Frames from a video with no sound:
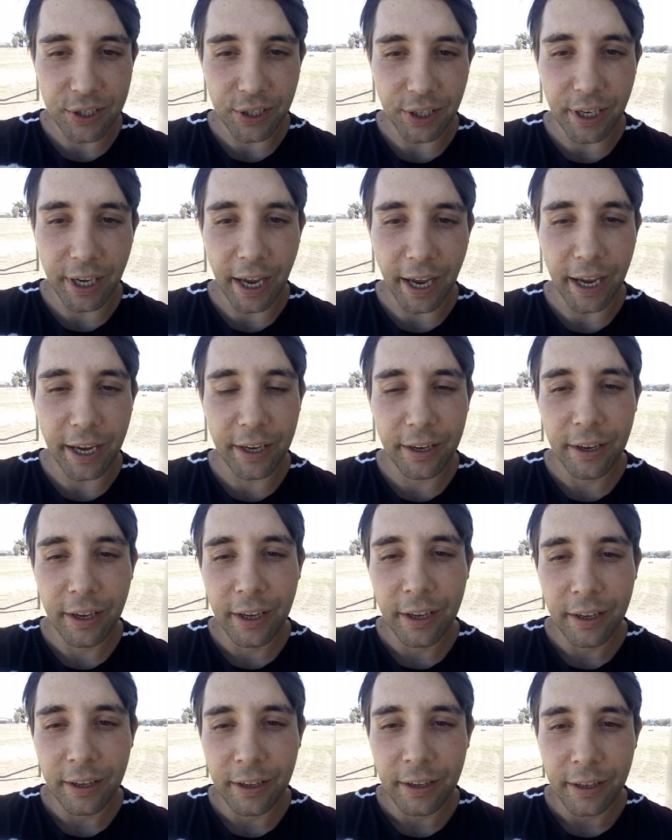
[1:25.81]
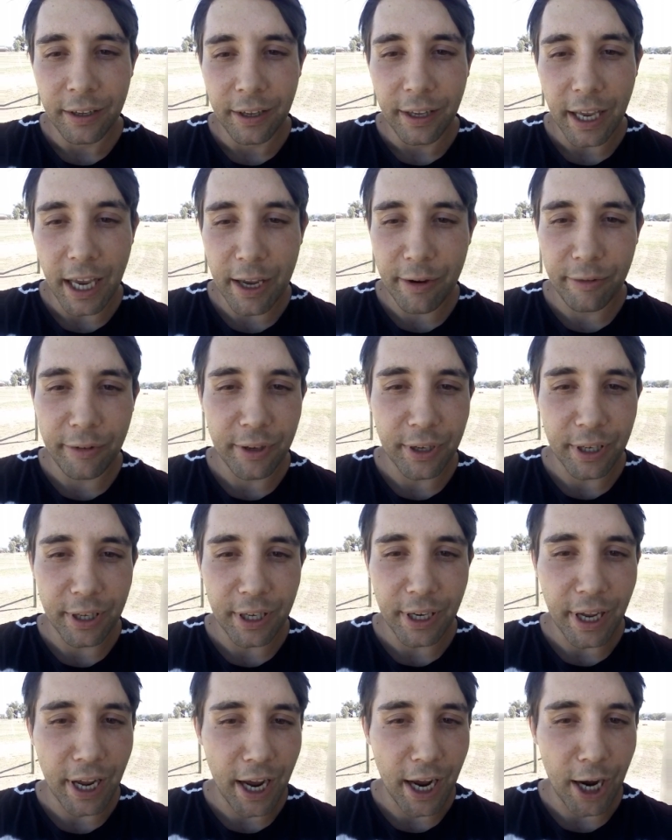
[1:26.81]
Okay, even
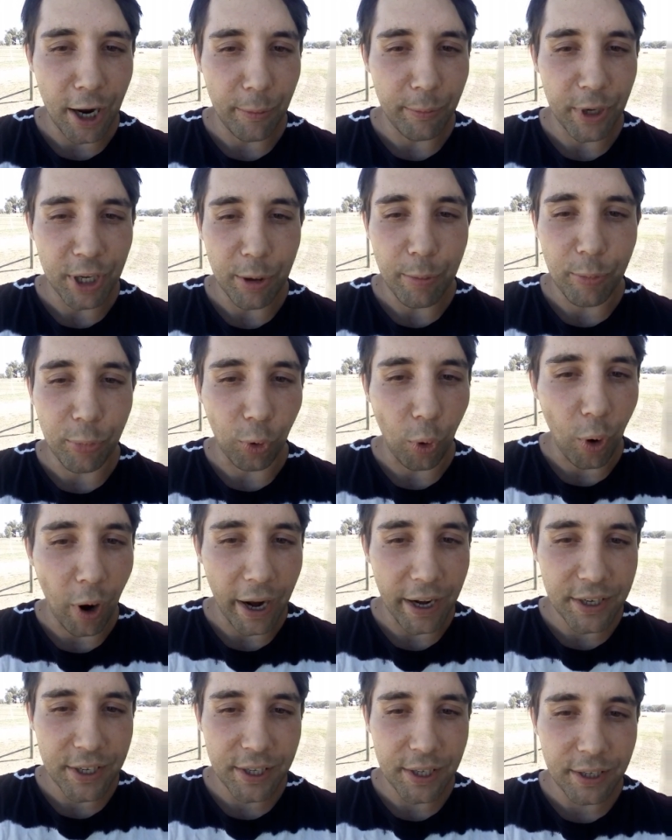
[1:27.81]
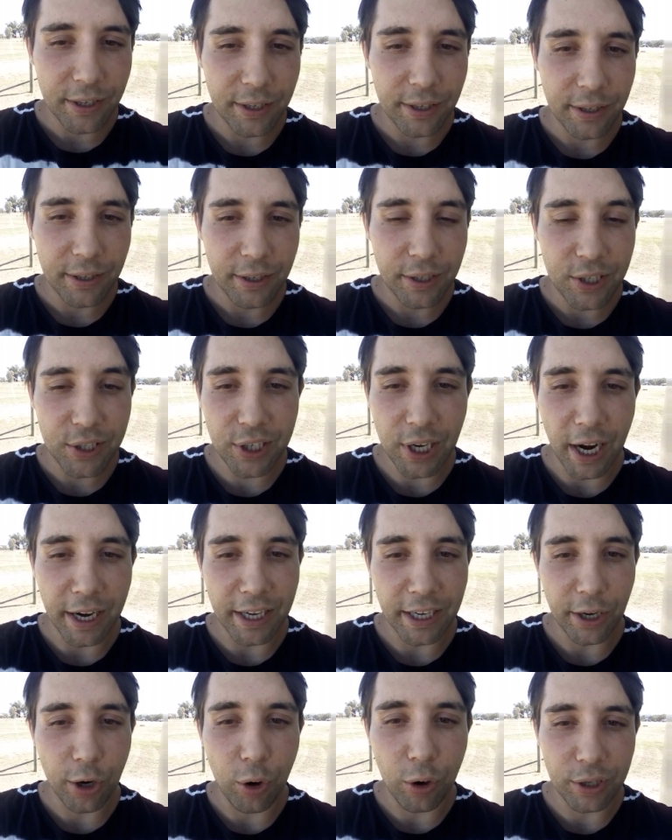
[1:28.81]
in bright,
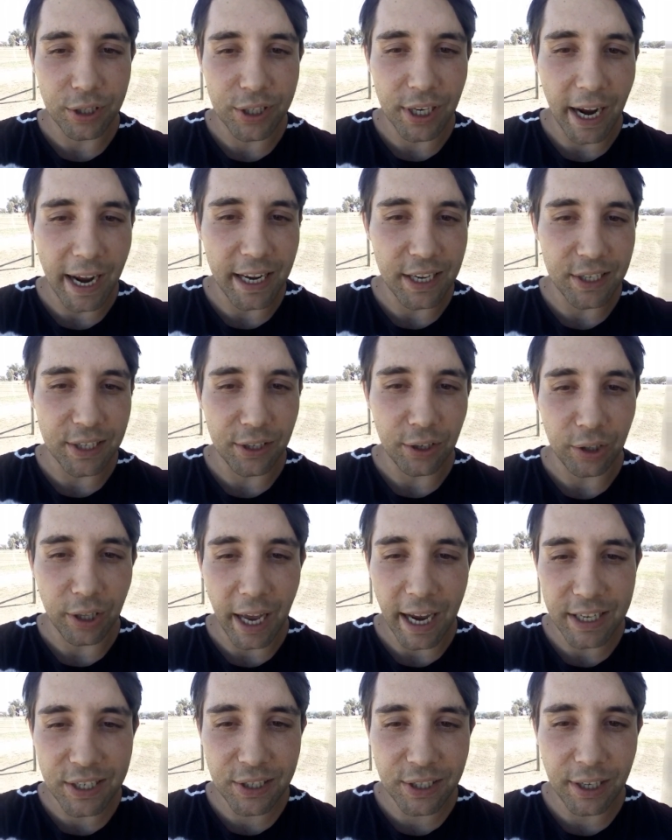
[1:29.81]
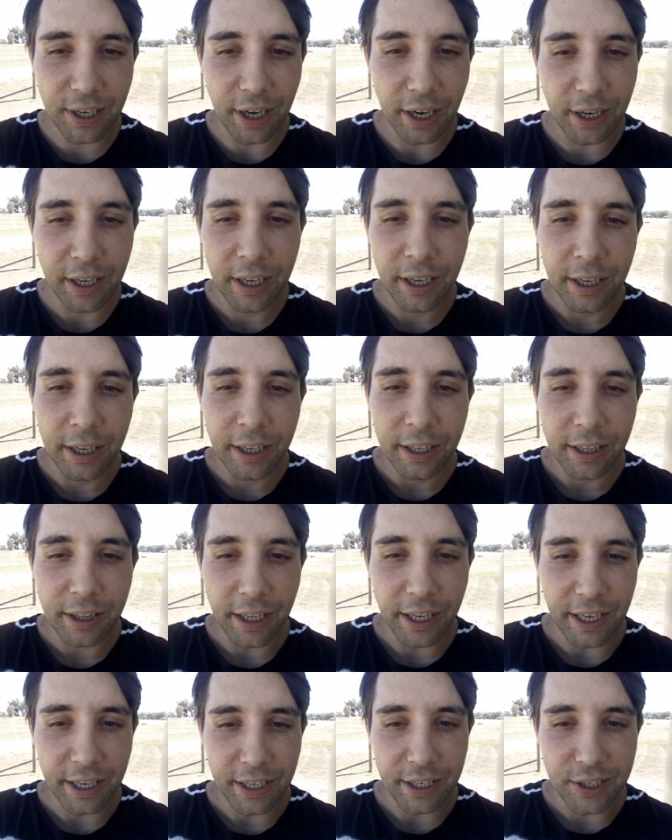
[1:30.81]
sunny, hot days in Alaska,
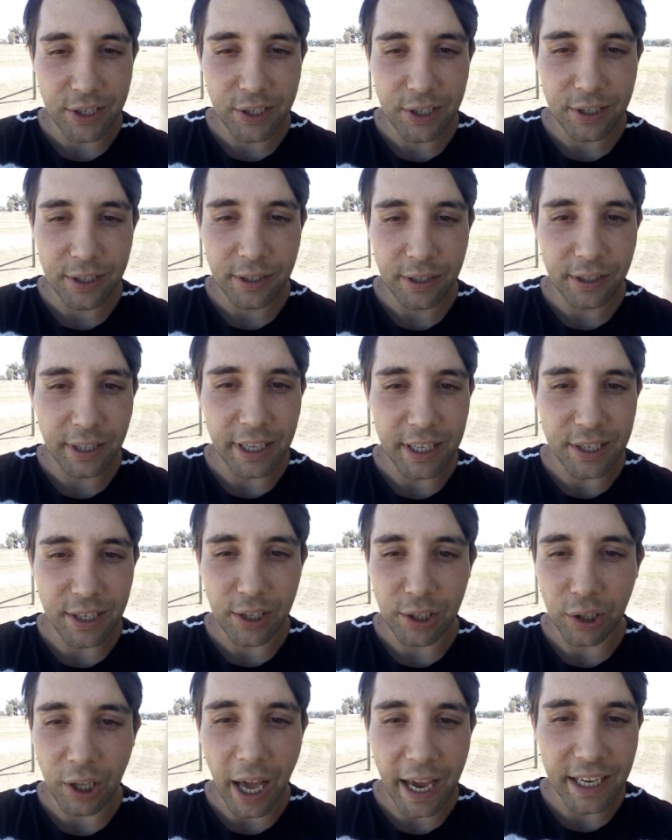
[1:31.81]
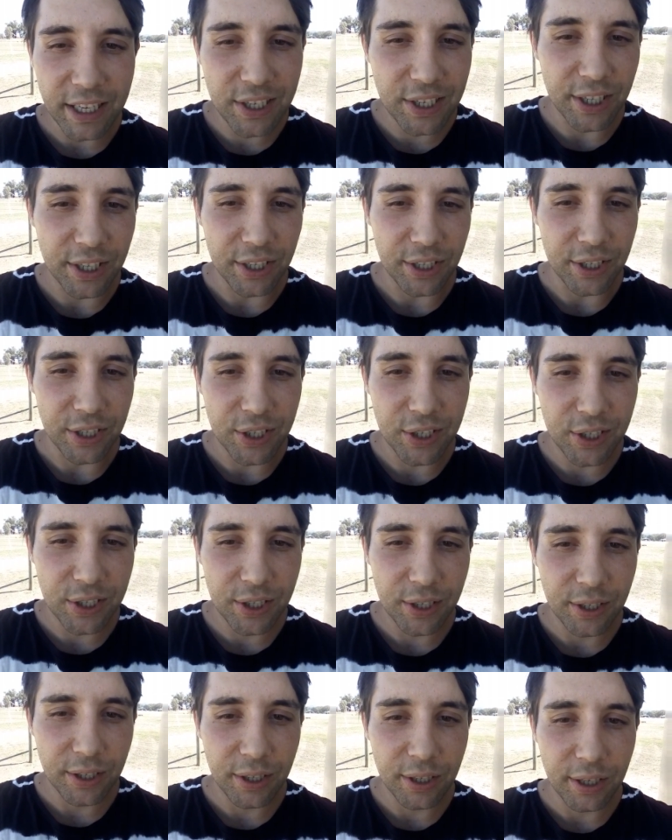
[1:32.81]
these glaciers
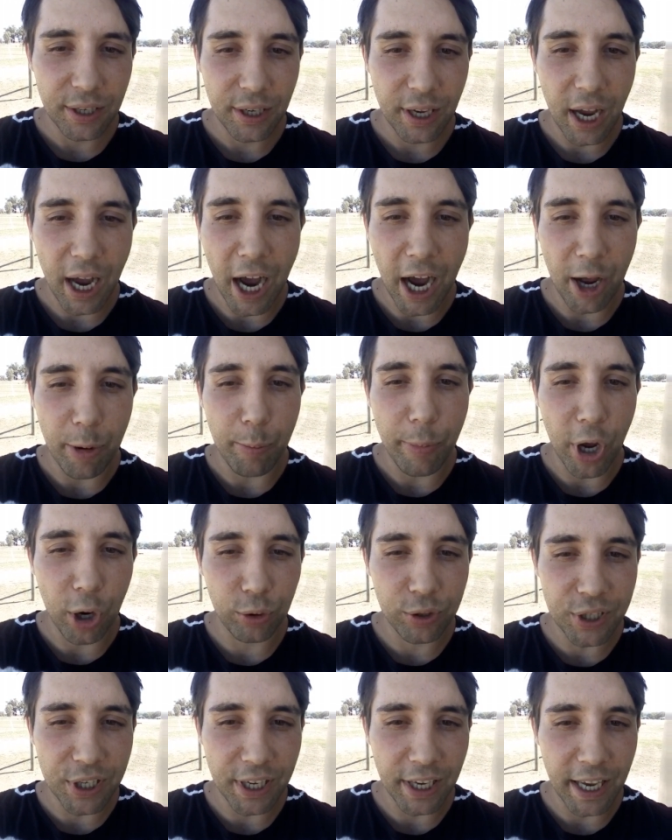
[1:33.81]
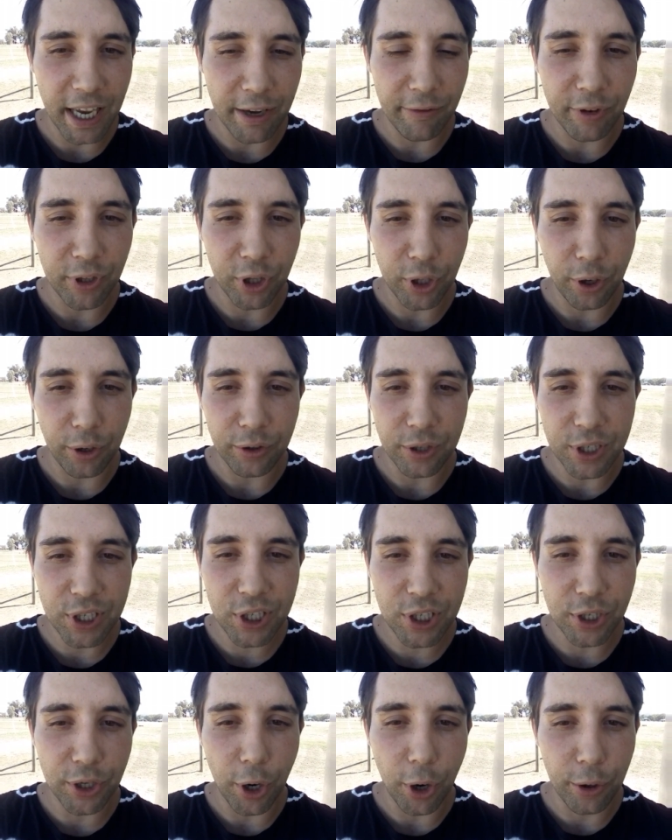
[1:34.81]
aren't melting, even though the
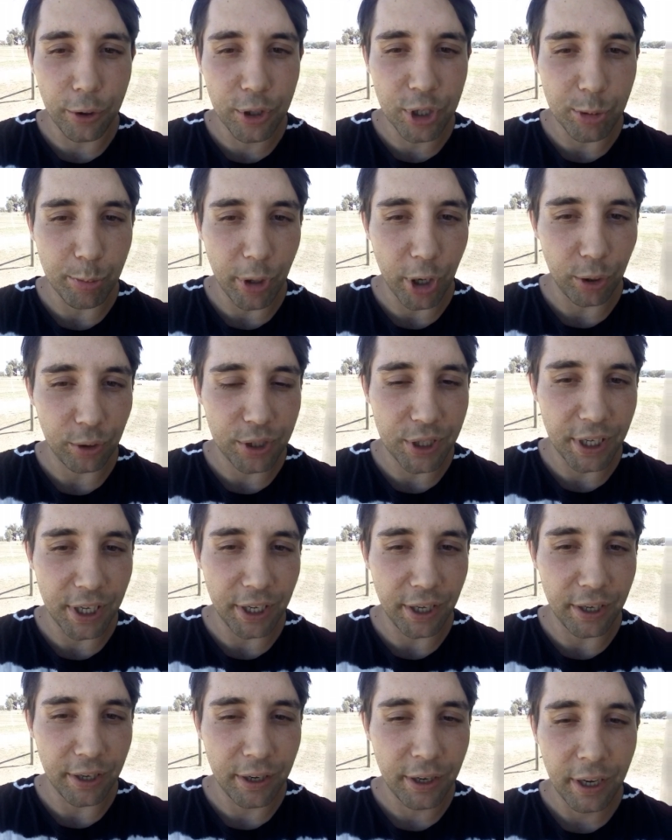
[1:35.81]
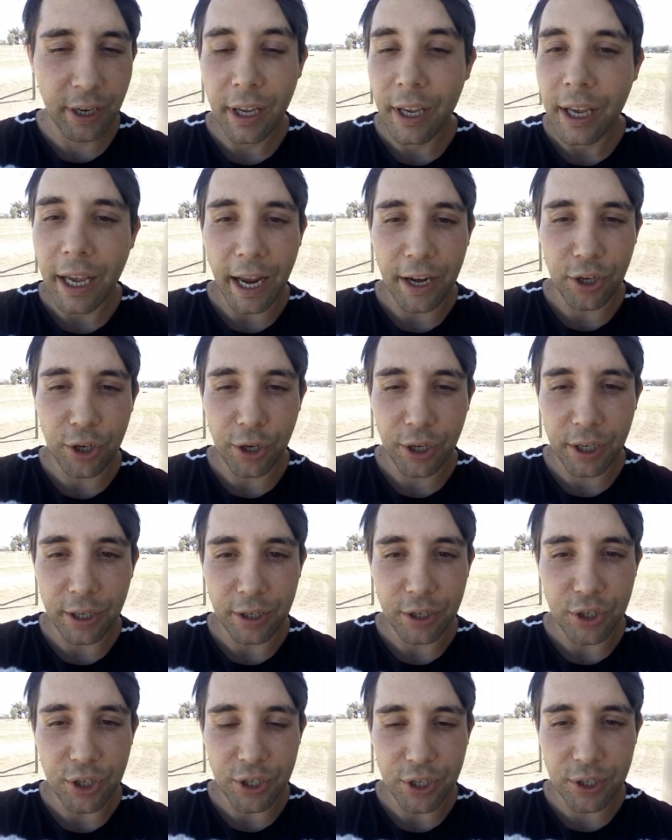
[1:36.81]
snow's melting, and you can
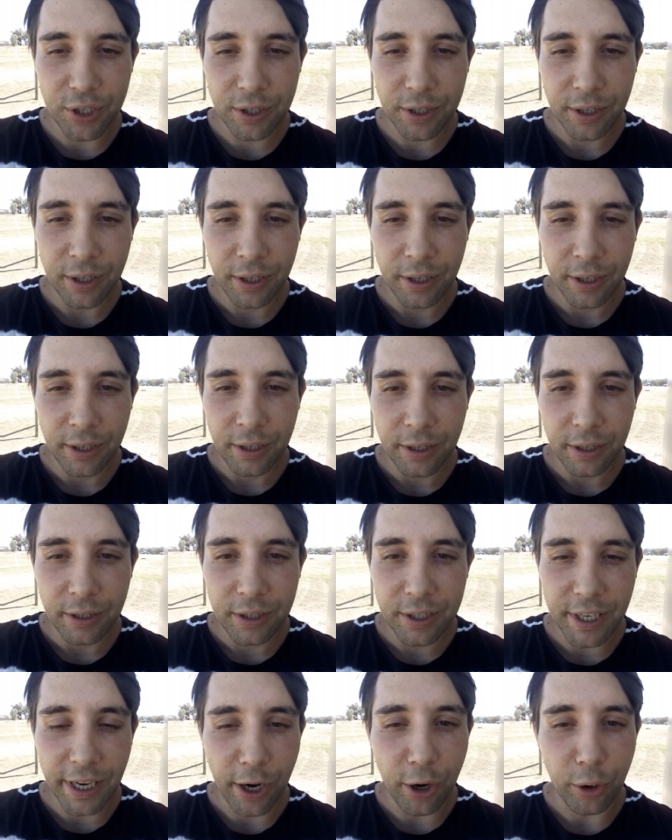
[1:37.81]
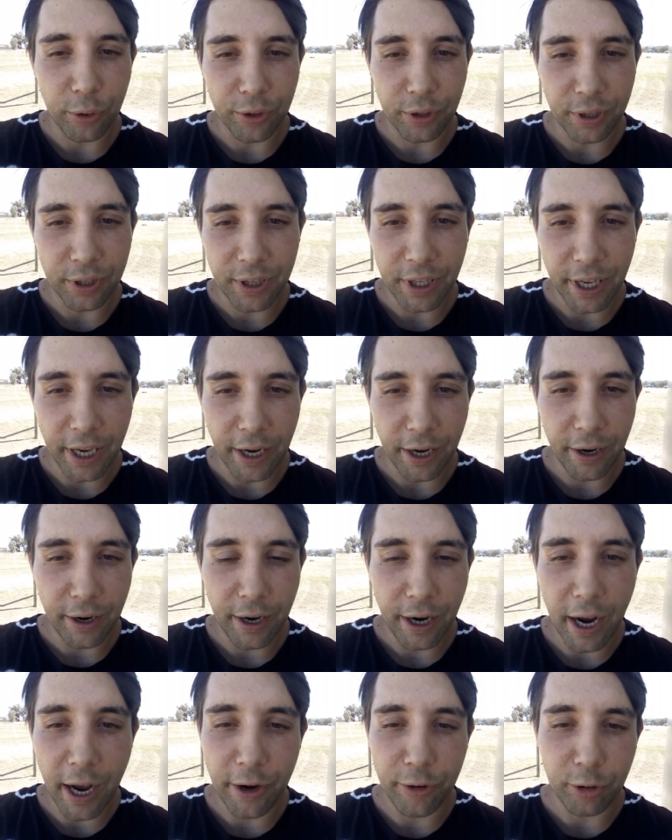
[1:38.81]
just tell that they're
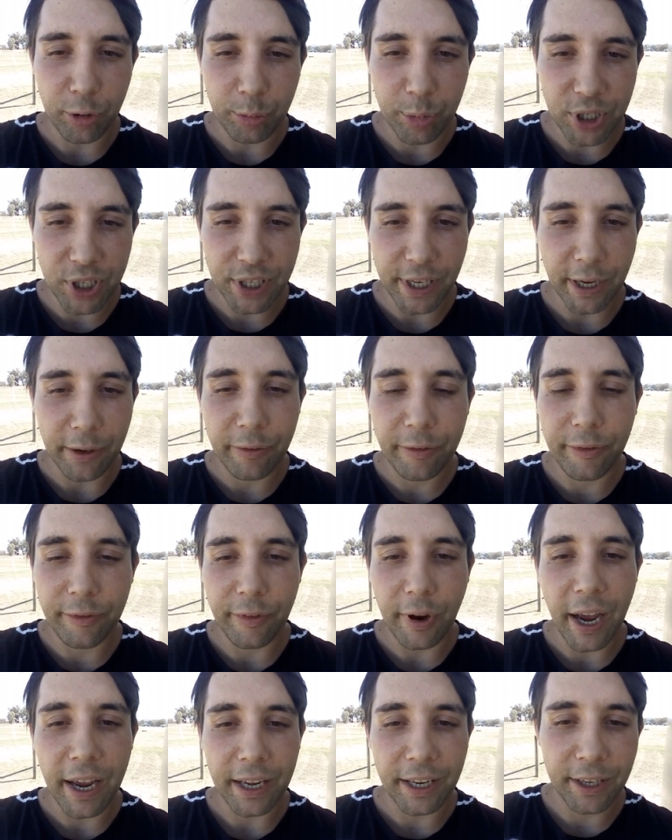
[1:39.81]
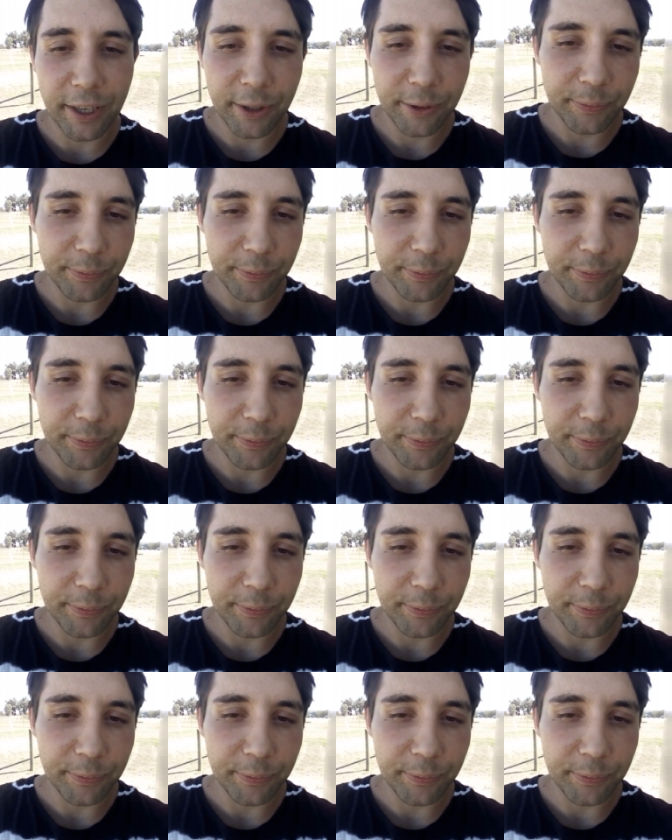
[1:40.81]
100% fake.